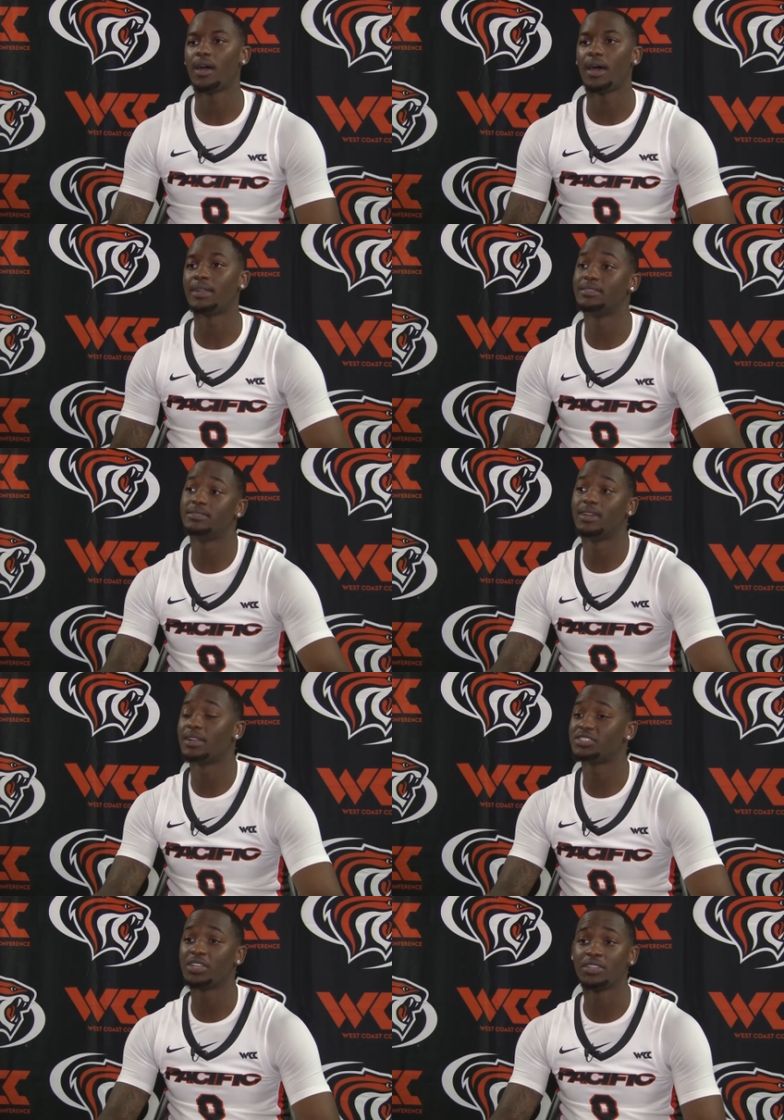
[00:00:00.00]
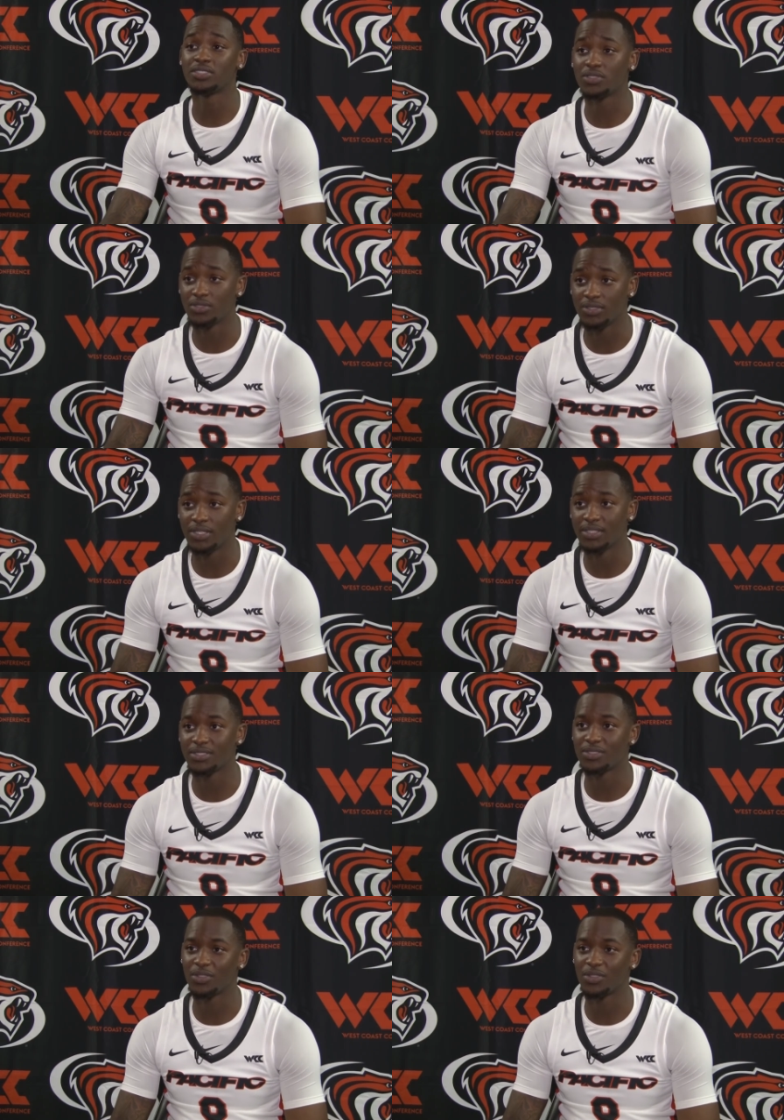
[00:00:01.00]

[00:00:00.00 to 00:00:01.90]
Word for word: I I cherish those days.